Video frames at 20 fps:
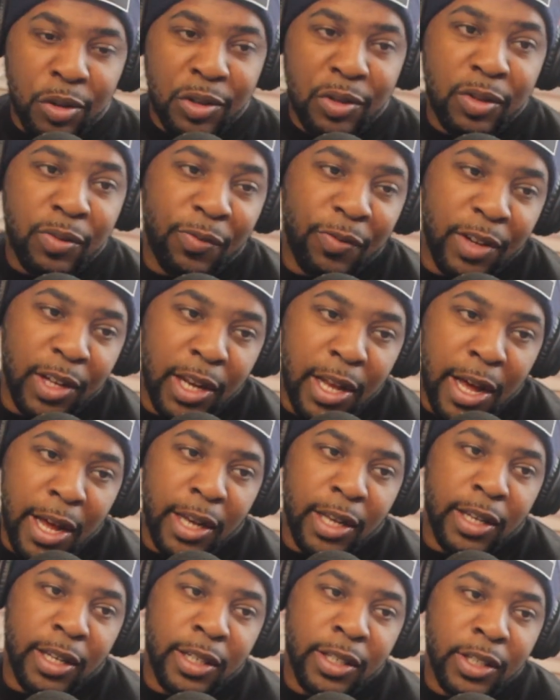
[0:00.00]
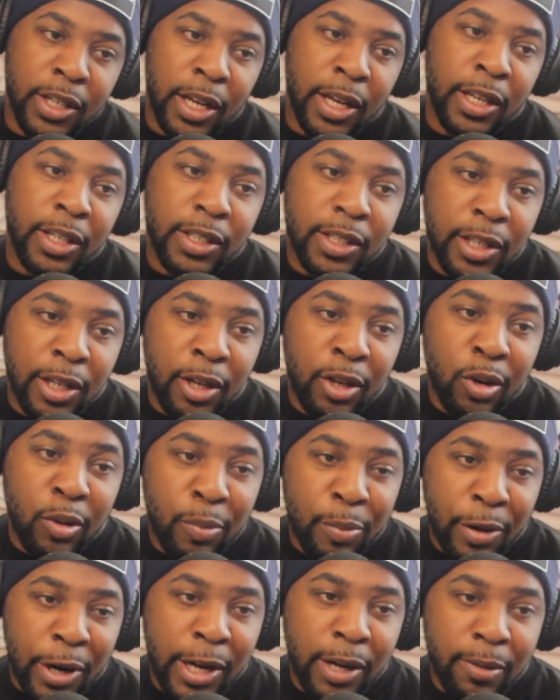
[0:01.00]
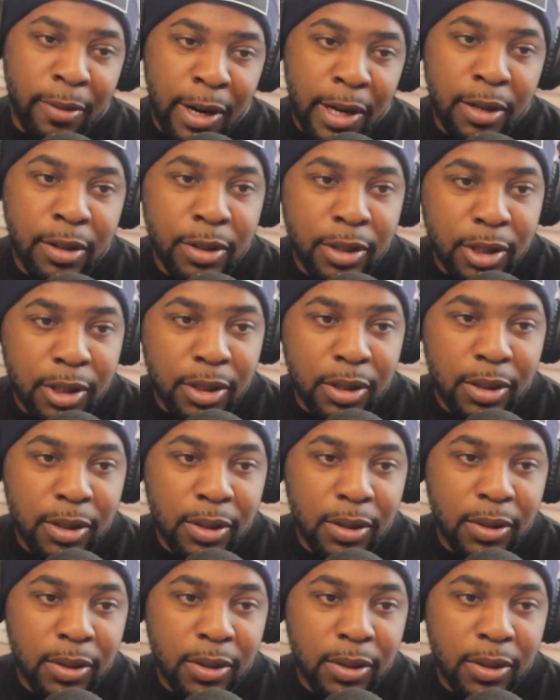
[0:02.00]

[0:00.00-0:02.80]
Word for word: you feel like DJs still break records?